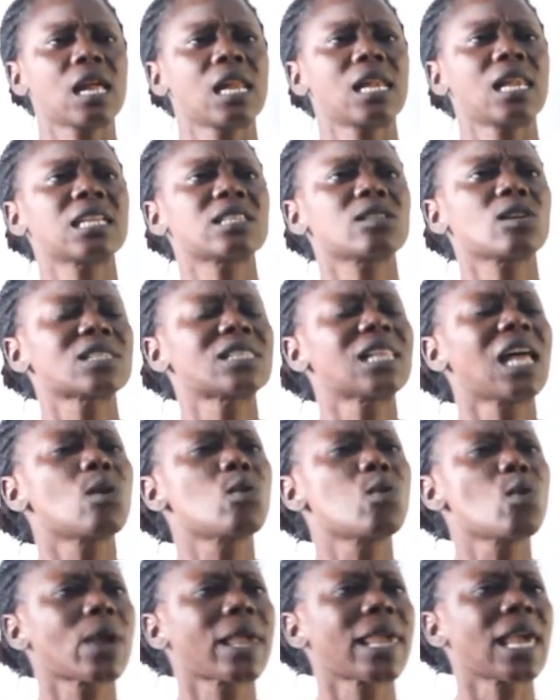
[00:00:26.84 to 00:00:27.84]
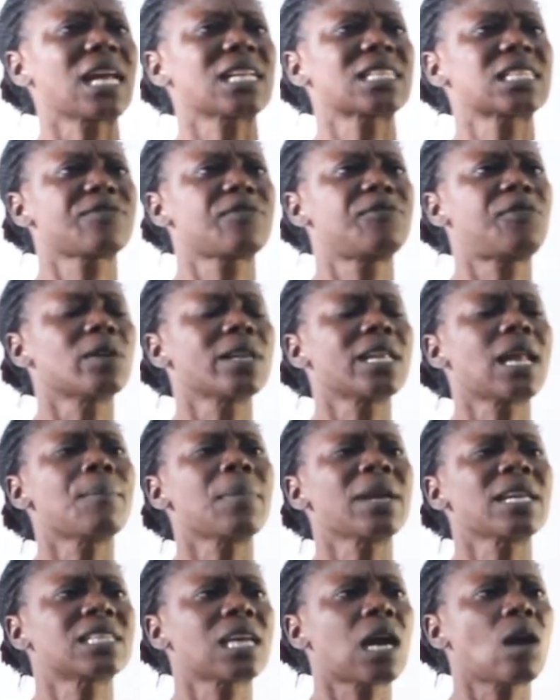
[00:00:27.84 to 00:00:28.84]
Let us now look at
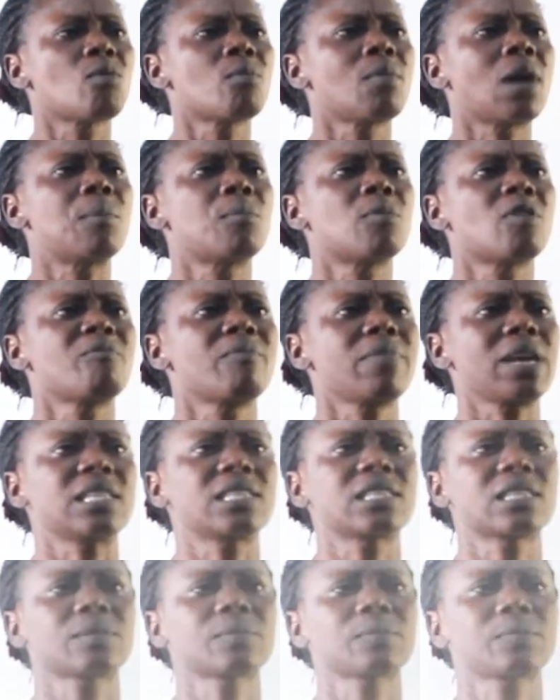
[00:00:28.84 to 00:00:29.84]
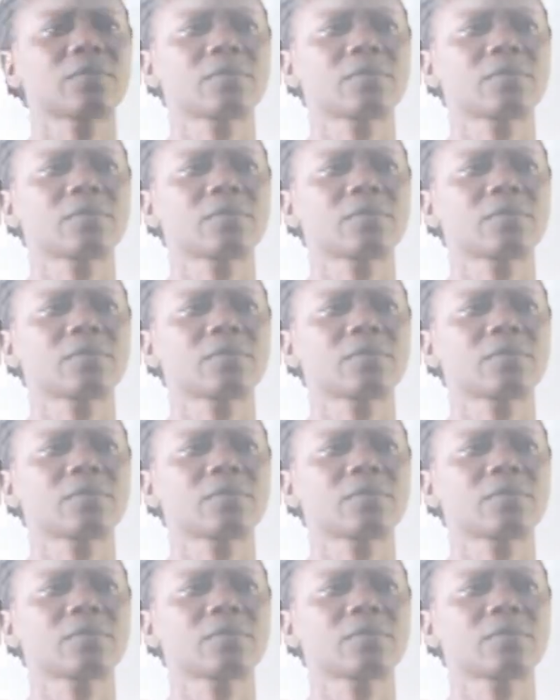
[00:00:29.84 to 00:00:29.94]
fundamental human movement.